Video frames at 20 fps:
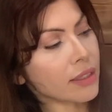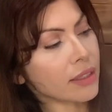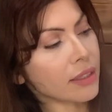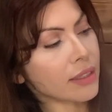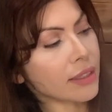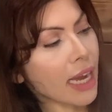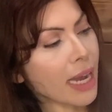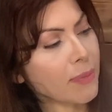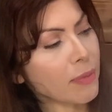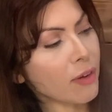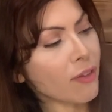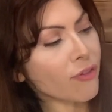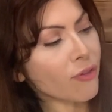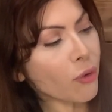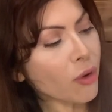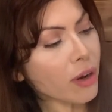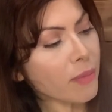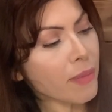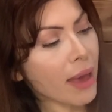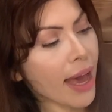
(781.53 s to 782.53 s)
type of
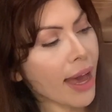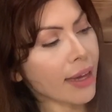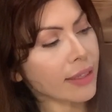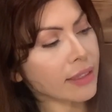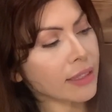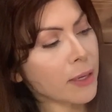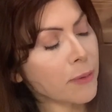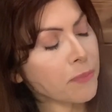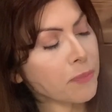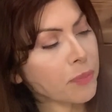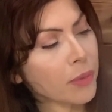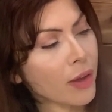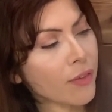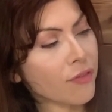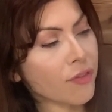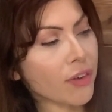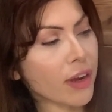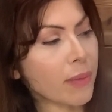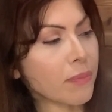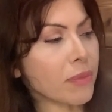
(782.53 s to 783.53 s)
format
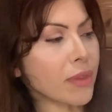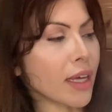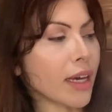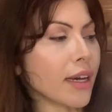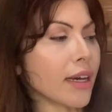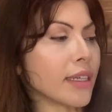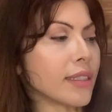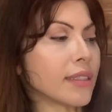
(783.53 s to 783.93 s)
from the